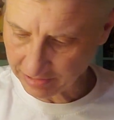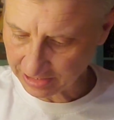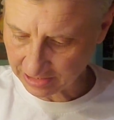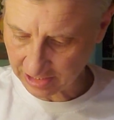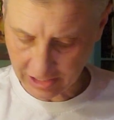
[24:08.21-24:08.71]
We
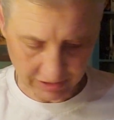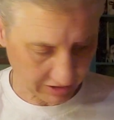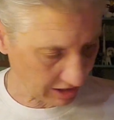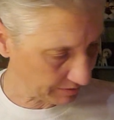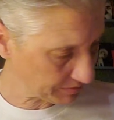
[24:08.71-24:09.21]
got the King of
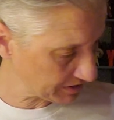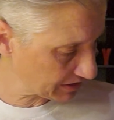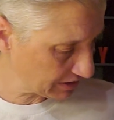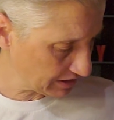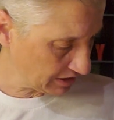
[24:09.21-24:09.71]
Cups.
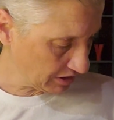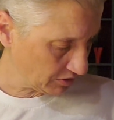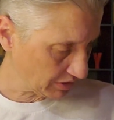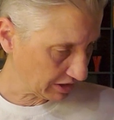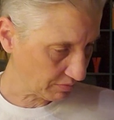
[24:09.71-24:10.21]

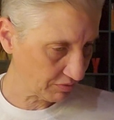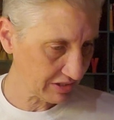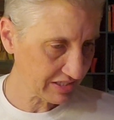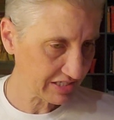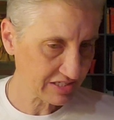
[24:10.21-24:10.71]
We got the
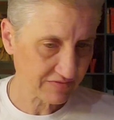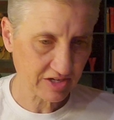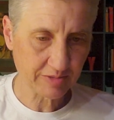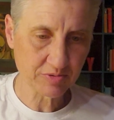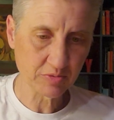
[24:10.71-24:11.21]
Princess of
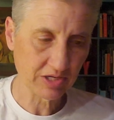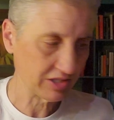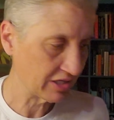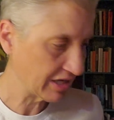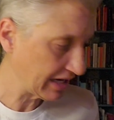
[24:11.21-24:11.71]
Cups. We got
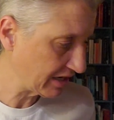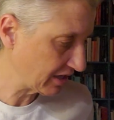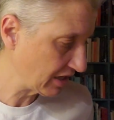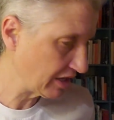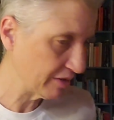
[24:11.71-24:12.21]
the Knight
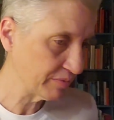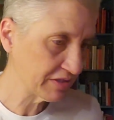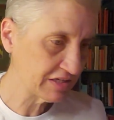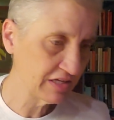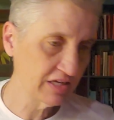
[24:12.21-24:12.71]
of
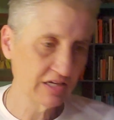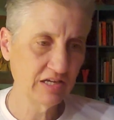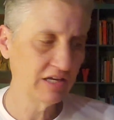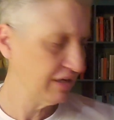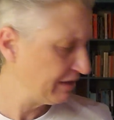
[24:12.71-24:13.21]
Cups.
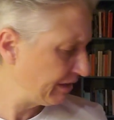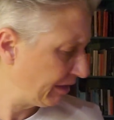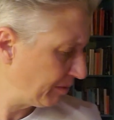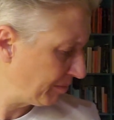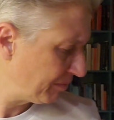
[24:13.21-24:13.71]

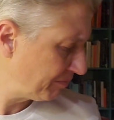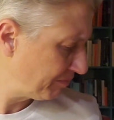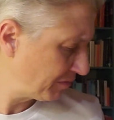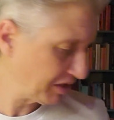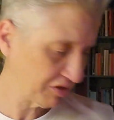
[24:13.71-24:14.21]
The
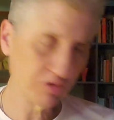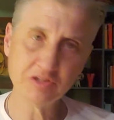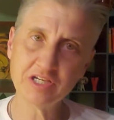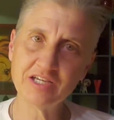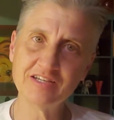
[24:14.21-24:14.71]

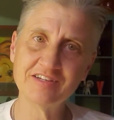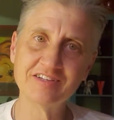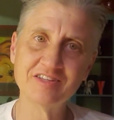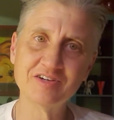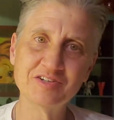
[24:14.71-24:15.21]

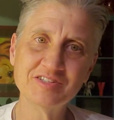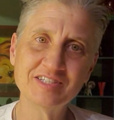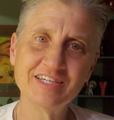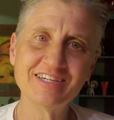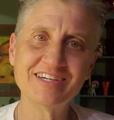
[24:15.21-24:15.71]

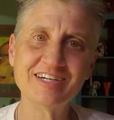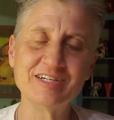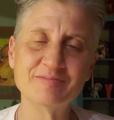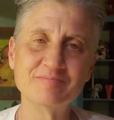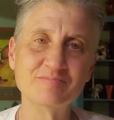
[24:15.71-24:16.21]
only
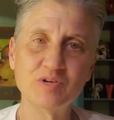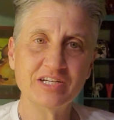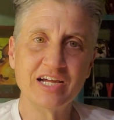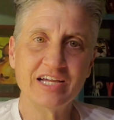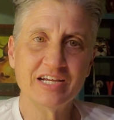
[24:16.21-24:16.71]

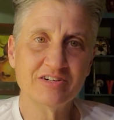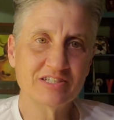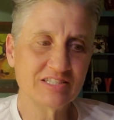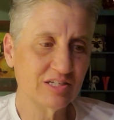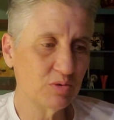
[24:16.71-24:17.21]
one not here
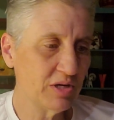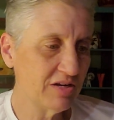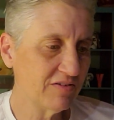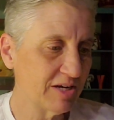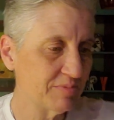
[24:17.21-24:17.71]
is the Queen
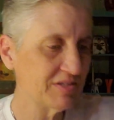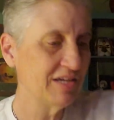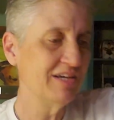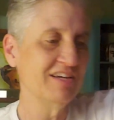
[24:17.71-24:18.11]
of Cups.